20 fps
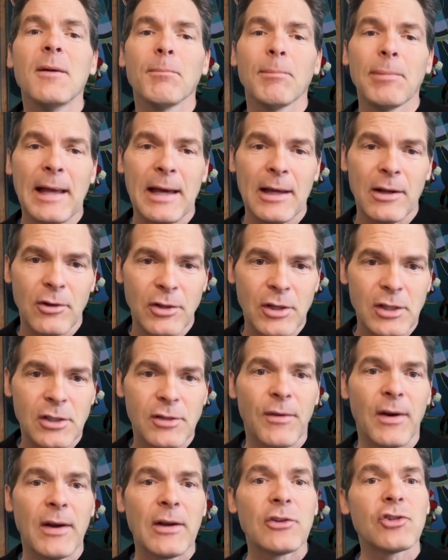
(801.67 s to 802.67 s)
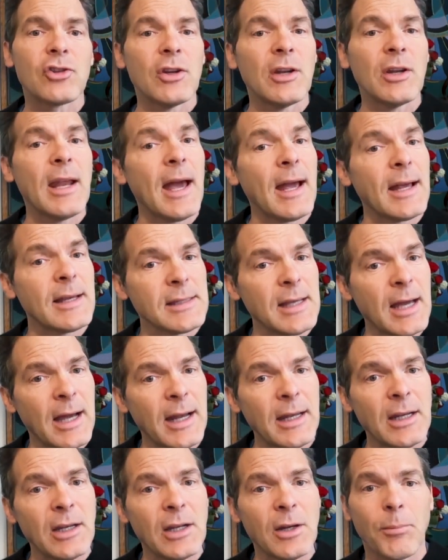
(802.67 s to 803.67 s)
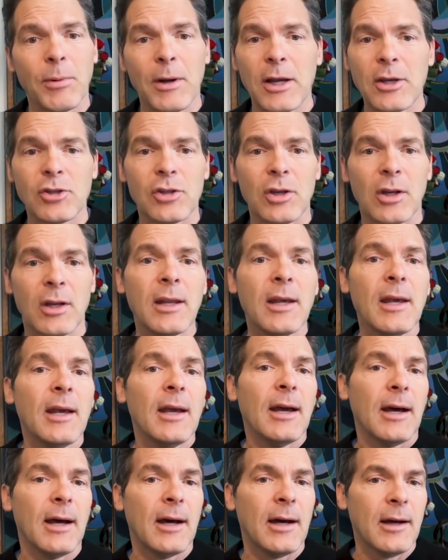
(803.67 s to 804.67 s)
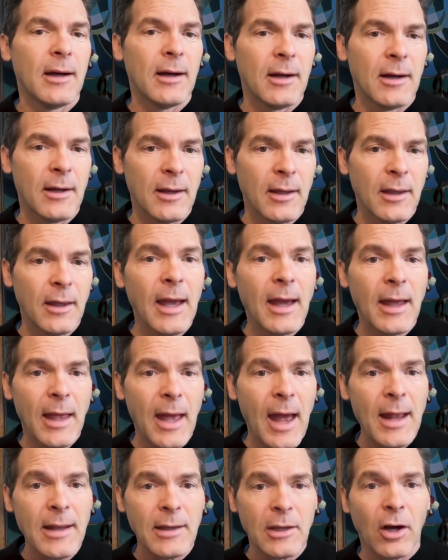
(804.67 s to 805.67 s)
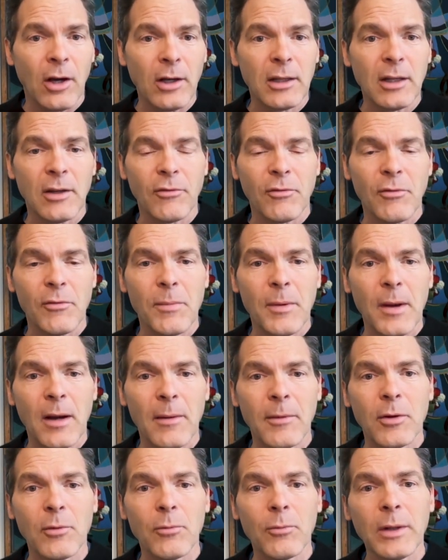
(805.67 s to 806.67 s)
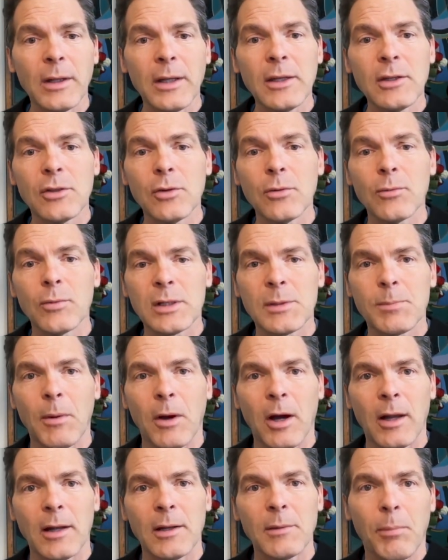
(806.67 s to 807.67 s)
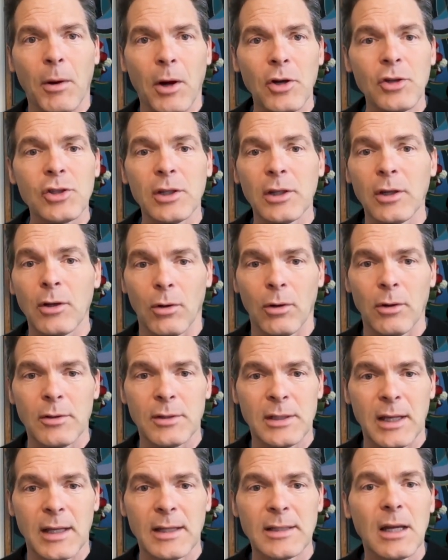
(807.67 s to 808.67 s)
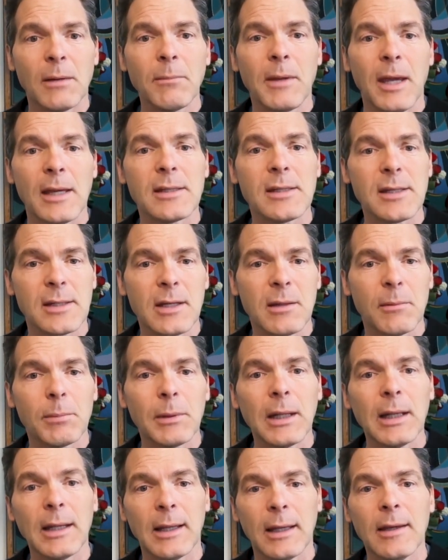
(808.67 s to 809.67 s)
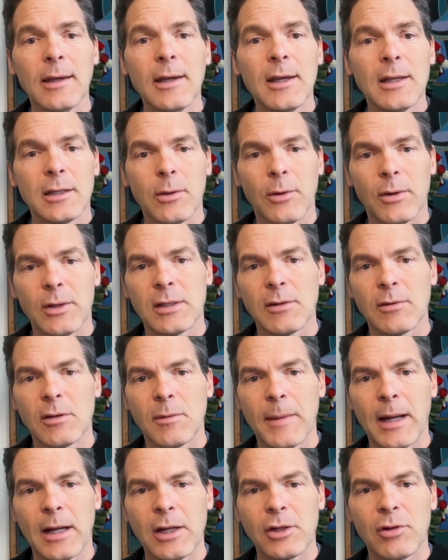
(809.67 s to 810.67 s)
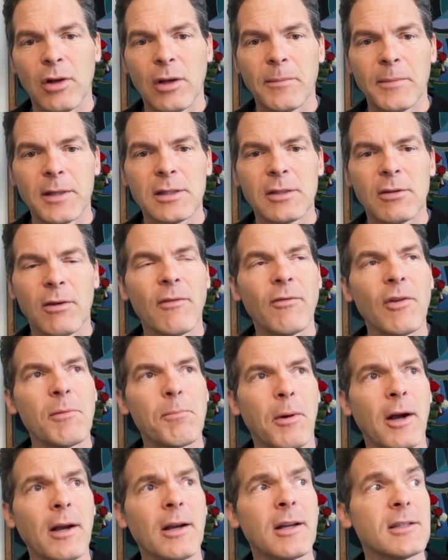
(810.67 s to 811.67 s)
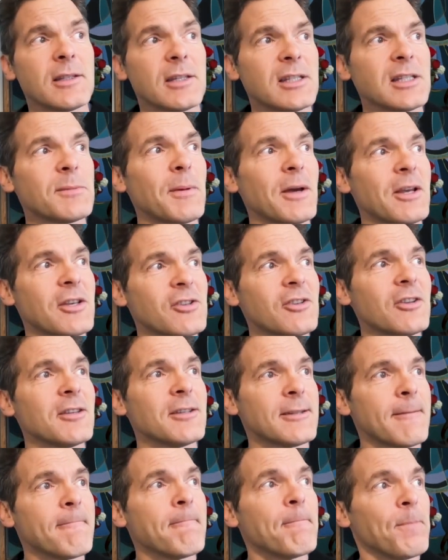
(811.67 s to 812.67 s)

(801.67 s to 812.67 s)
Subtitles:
bladder dysfunction, anxiety, depression, and cognitive impairment really do respond partially or in some cases completely to our symptomatic treatment. So every Parkinson's specialist